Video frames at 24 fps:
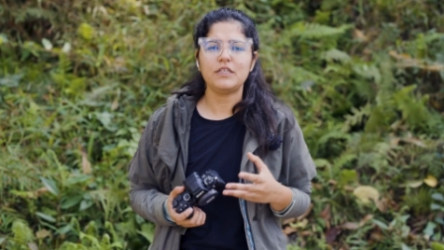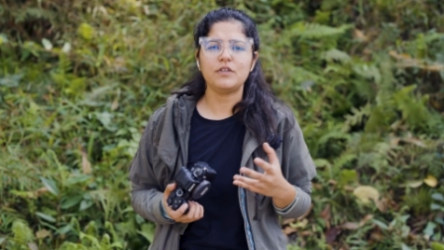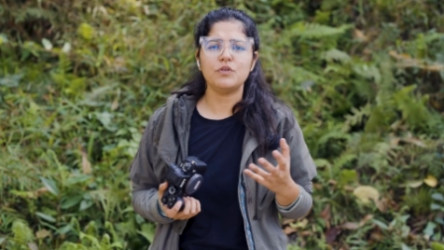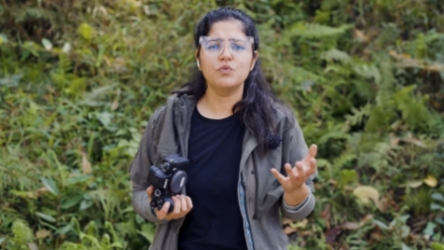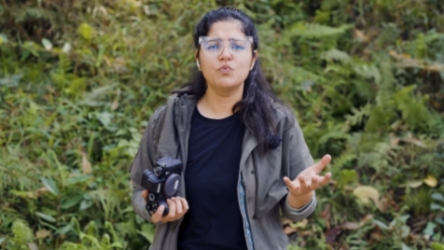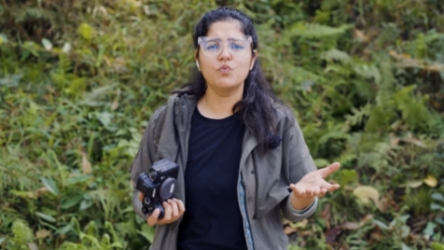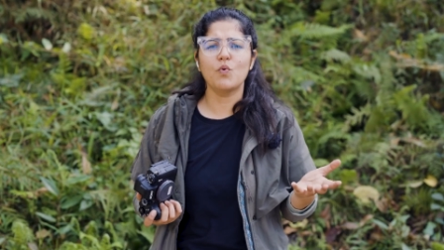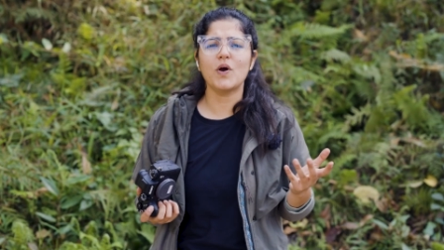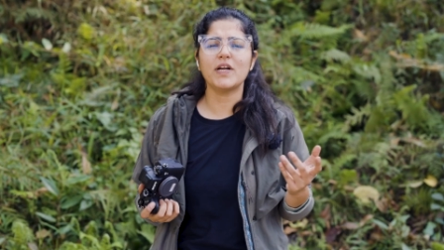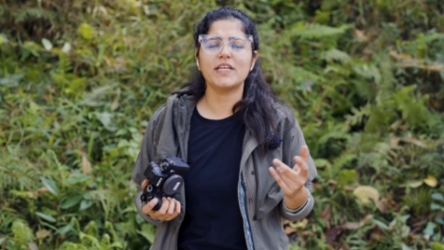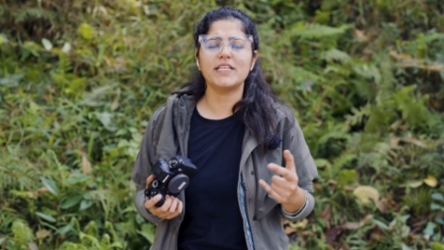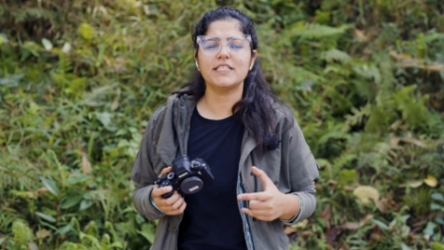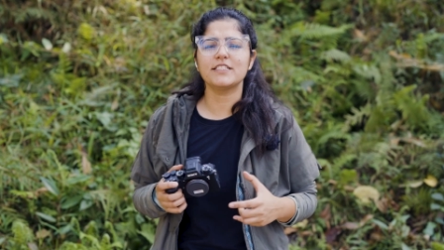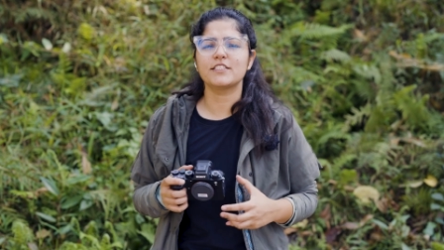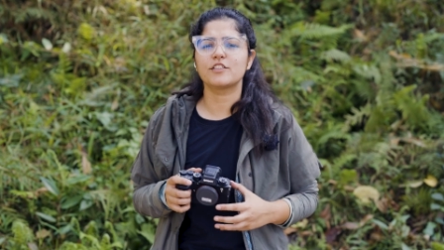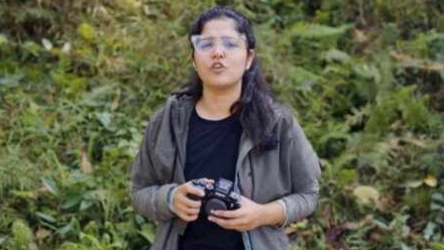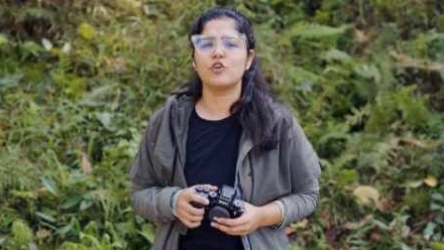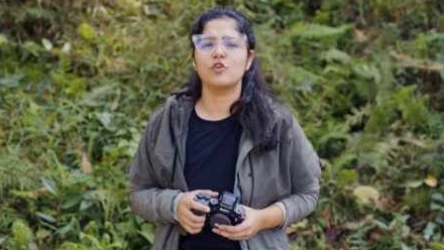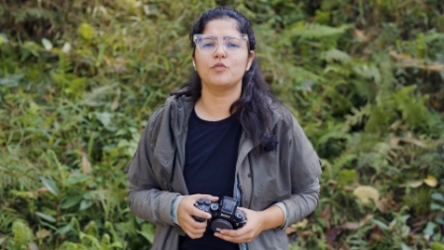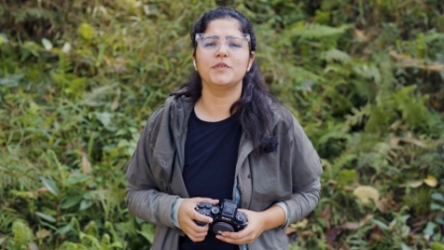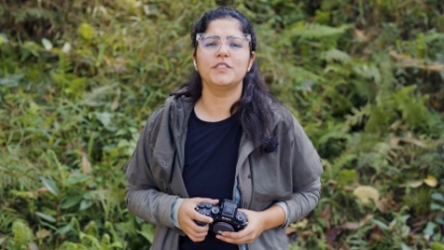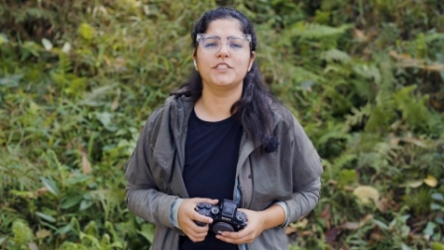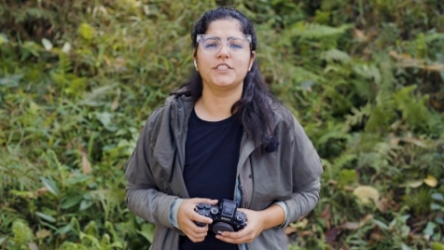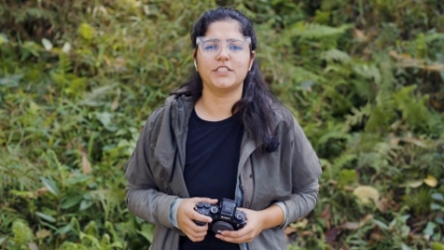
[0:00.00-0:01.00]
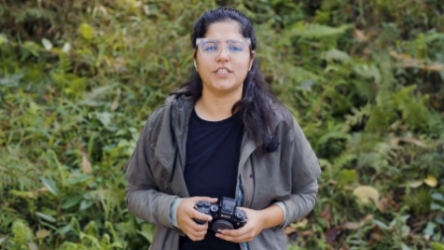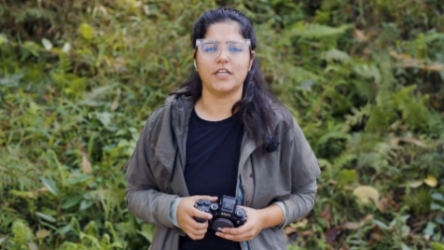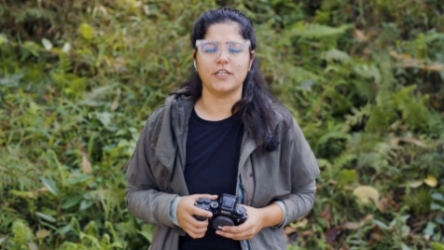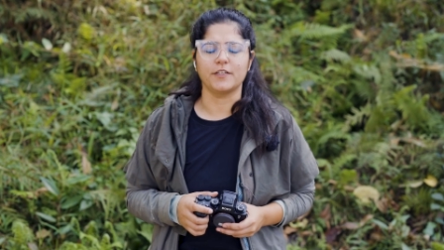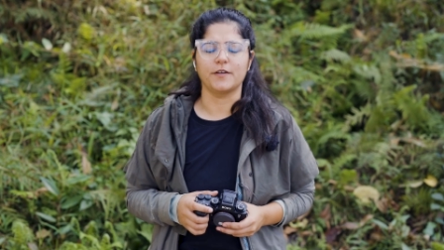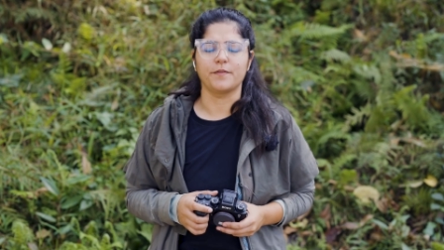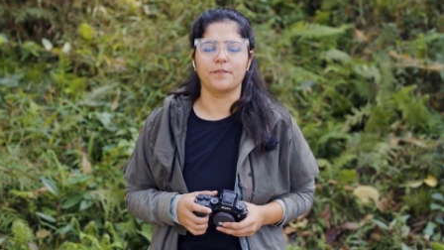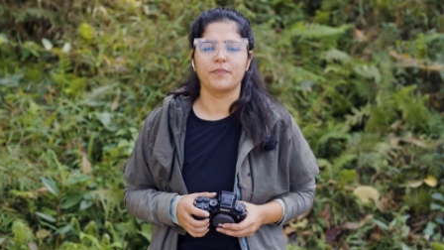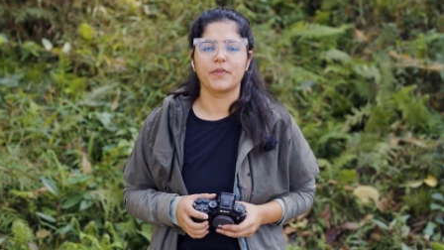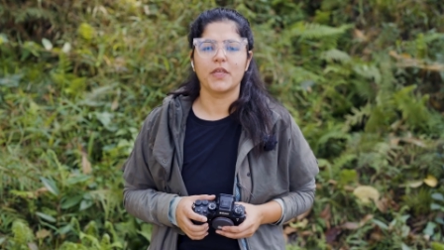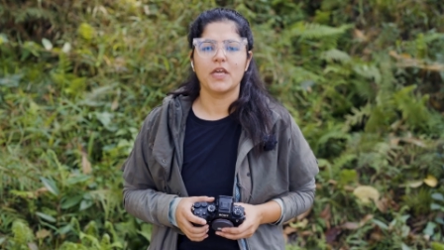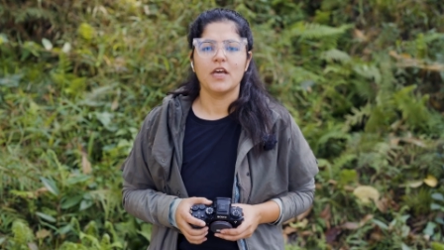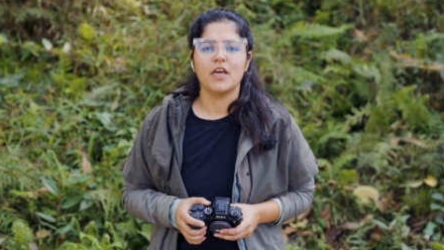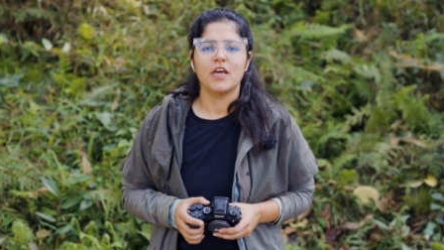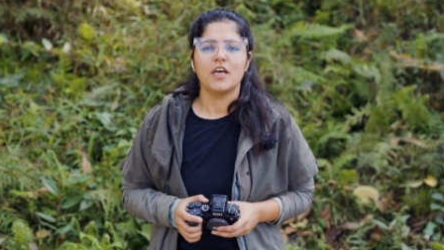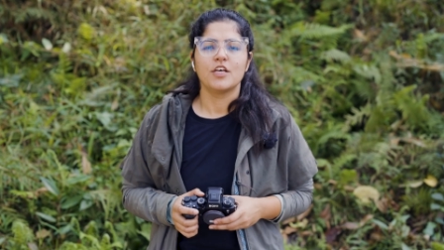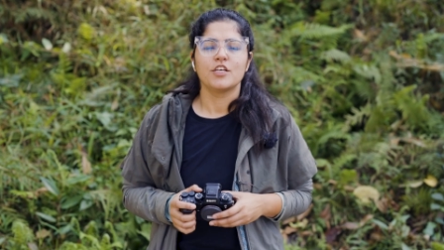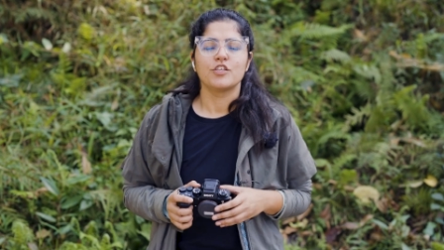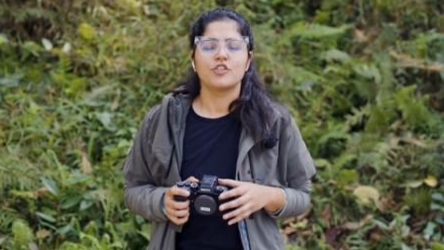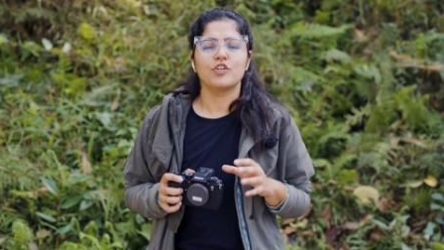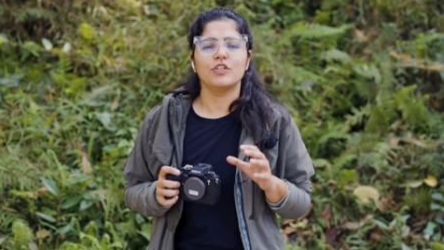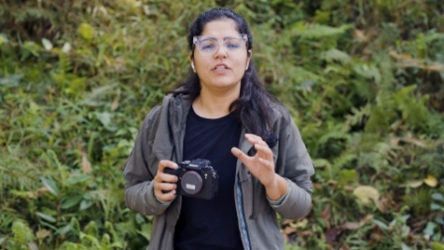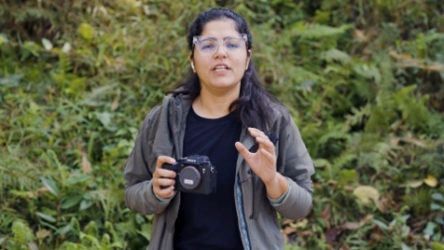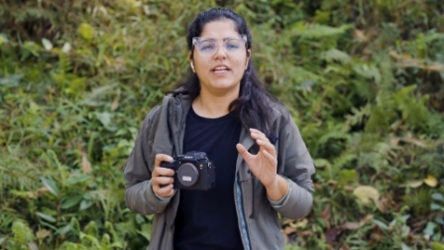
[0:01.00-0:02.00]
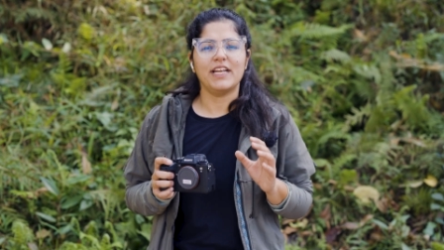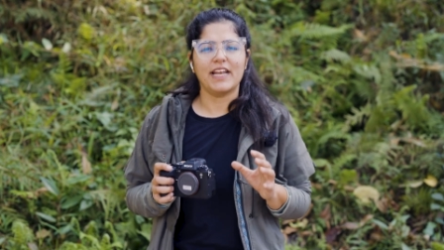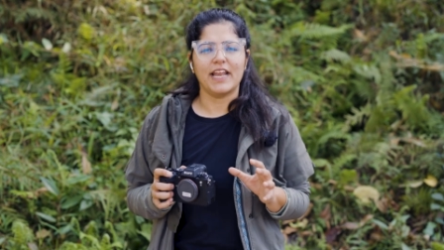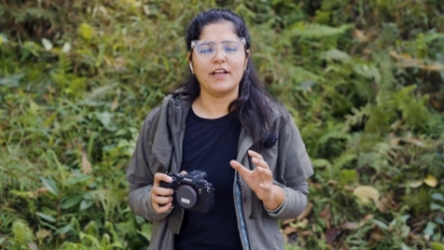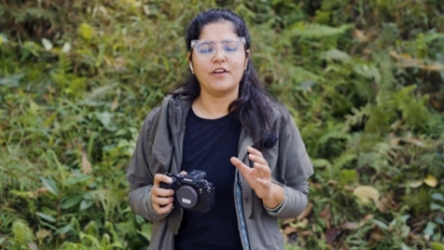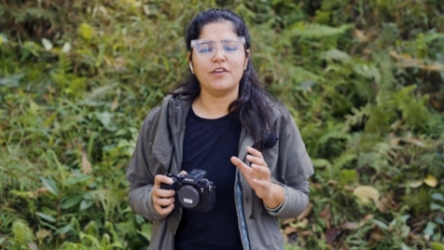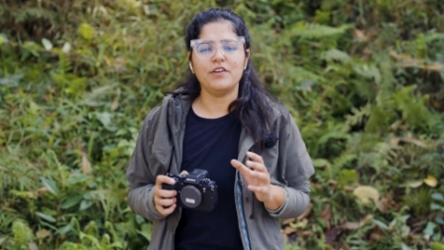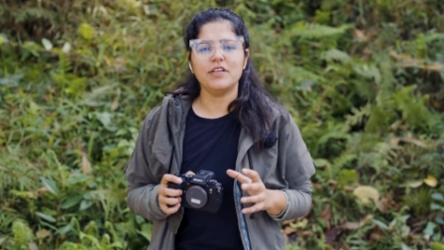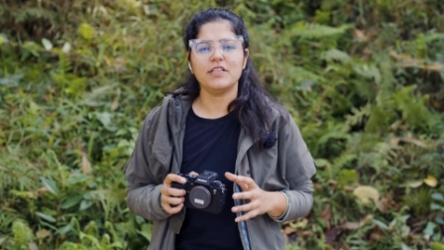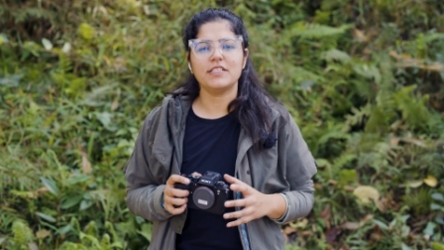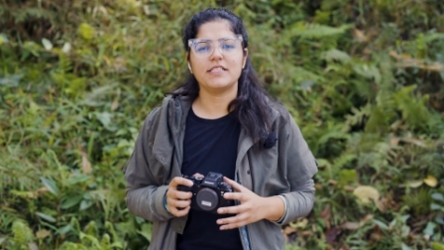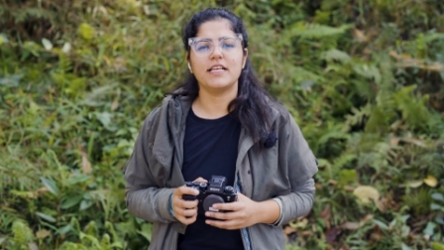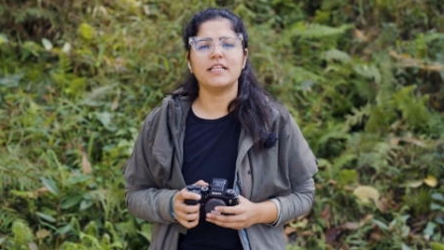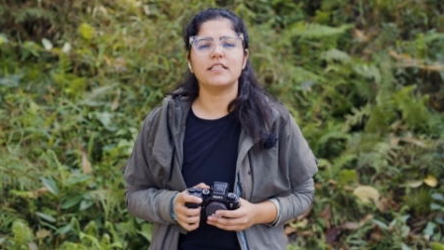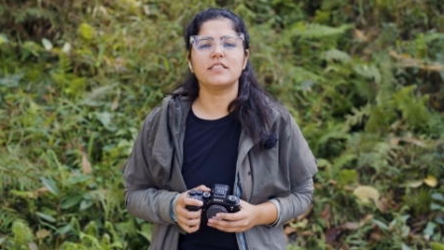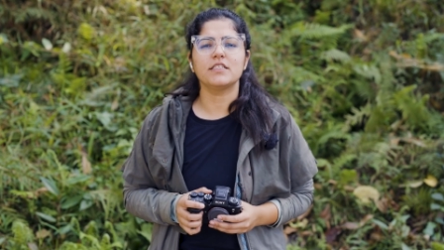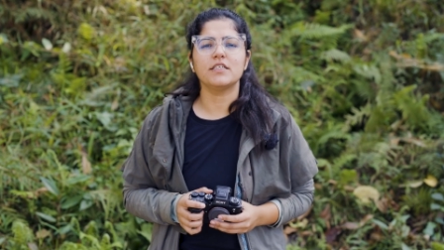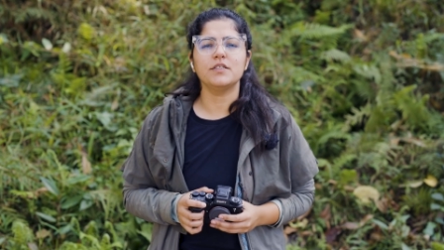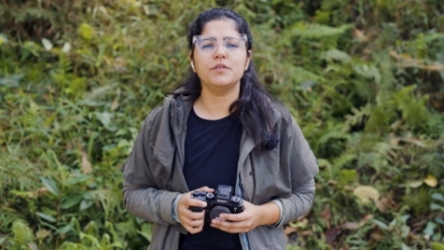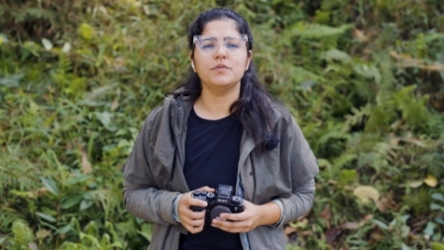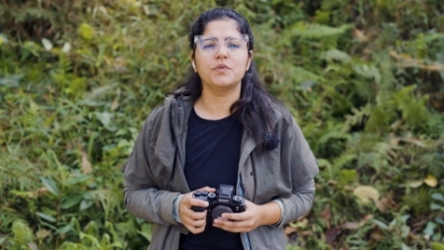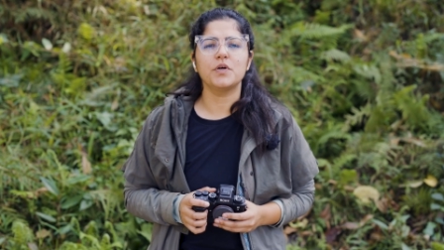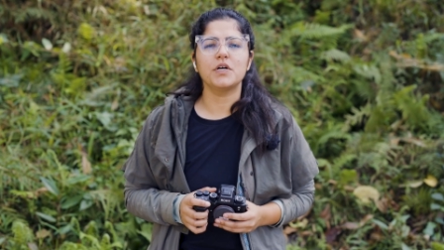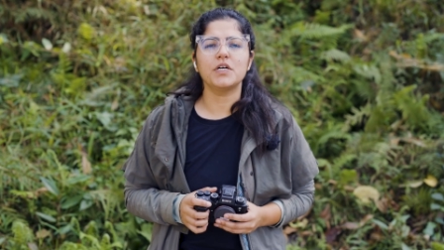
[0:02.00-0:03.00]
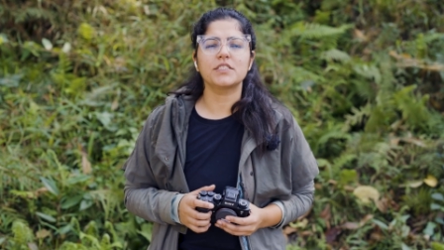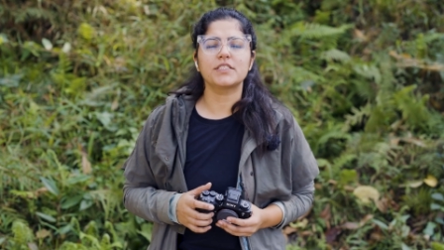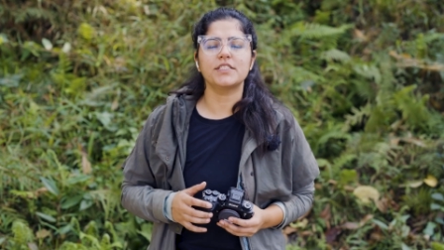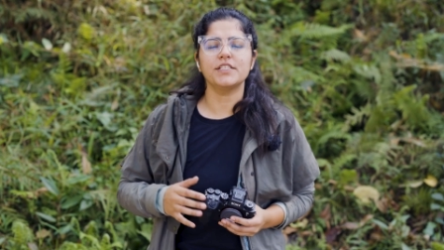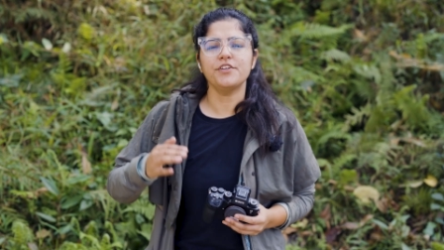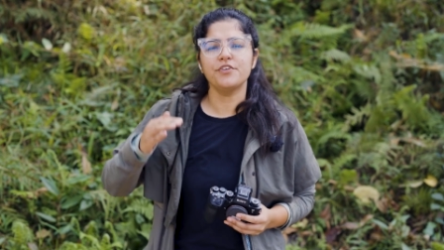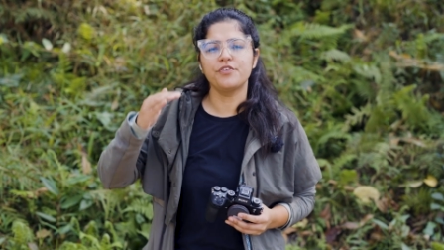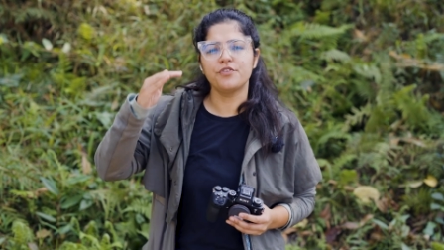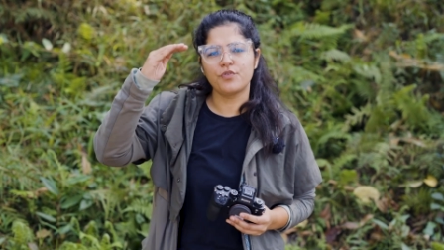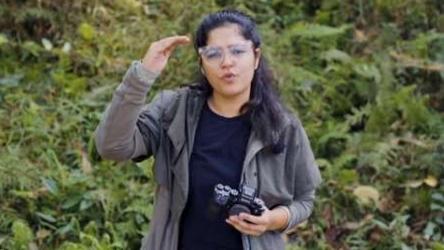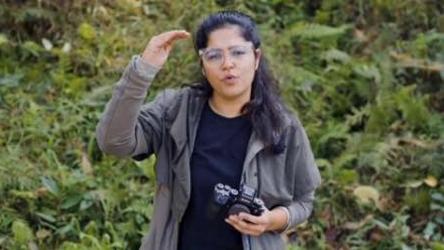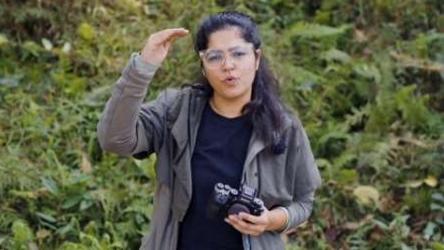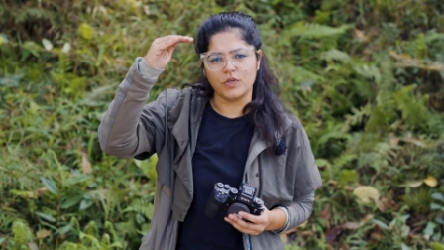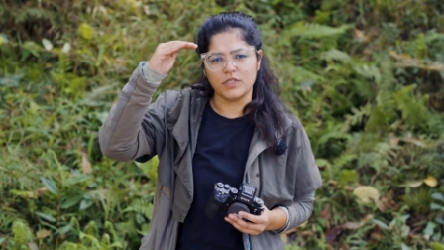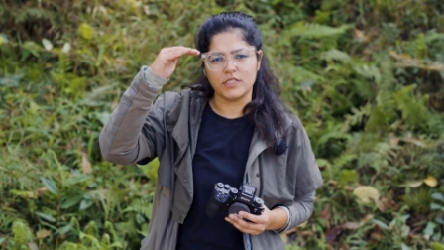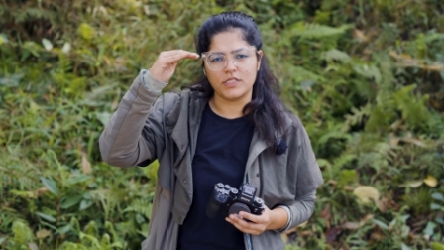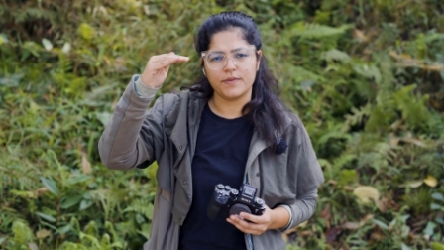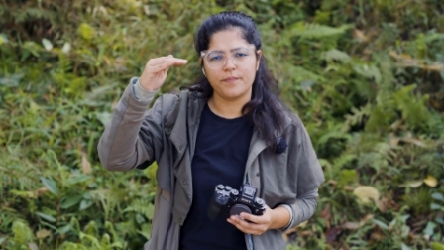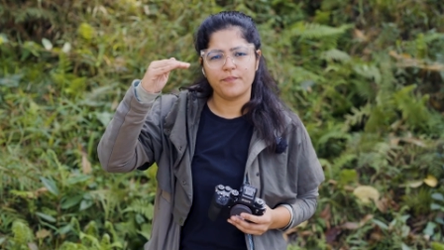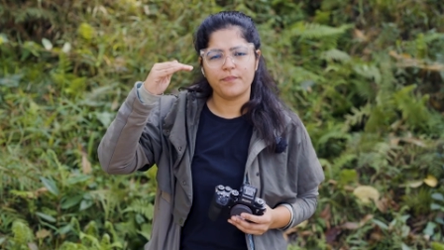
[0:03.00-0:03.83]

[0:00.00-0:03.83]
What is global shutter? So the regular sensor works in rows.